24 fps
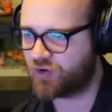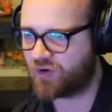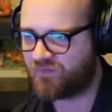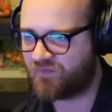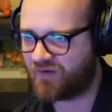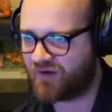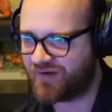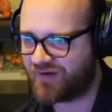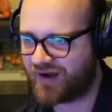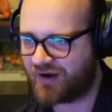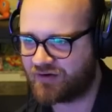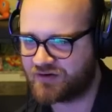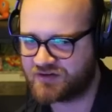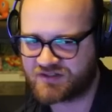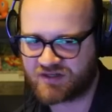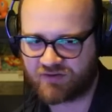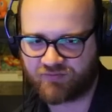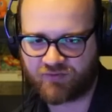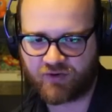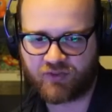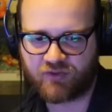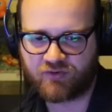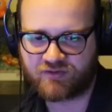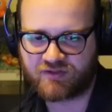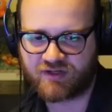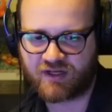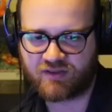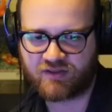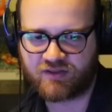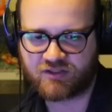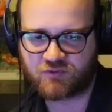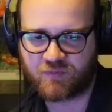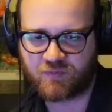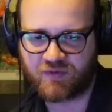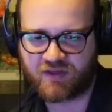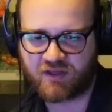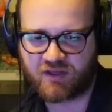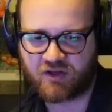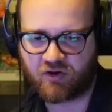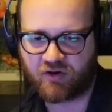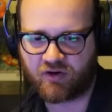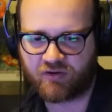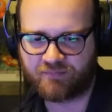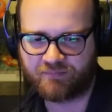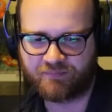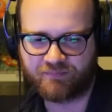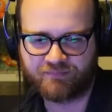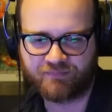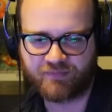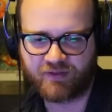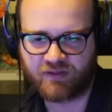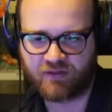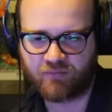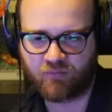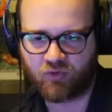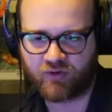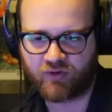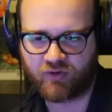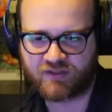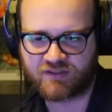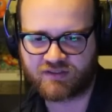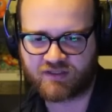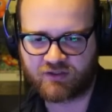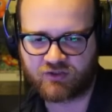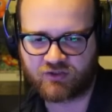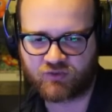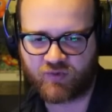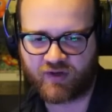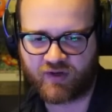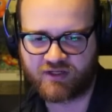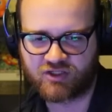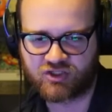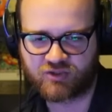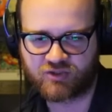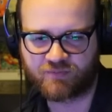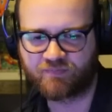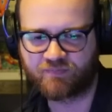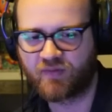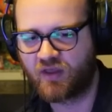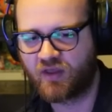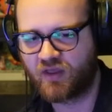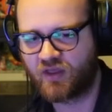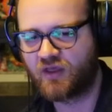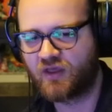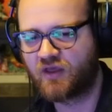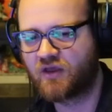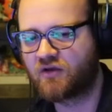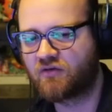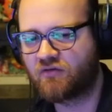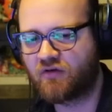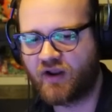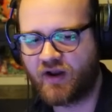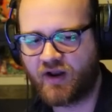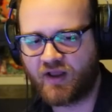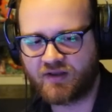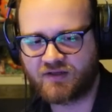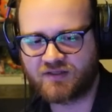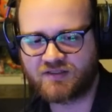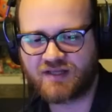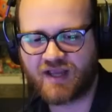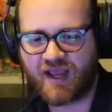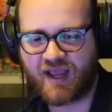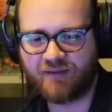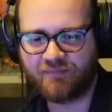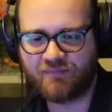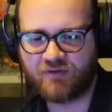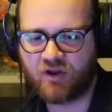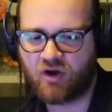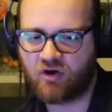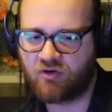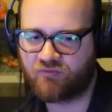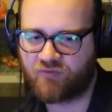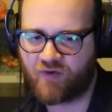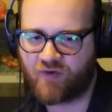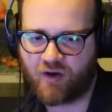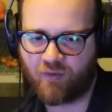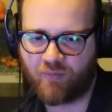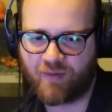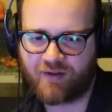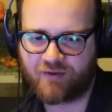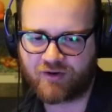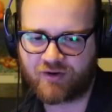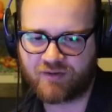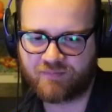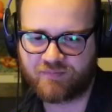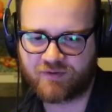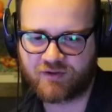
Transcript: 5 hours every other day this week here in the mornings on Twitch. Right on time, Nova. Welcome to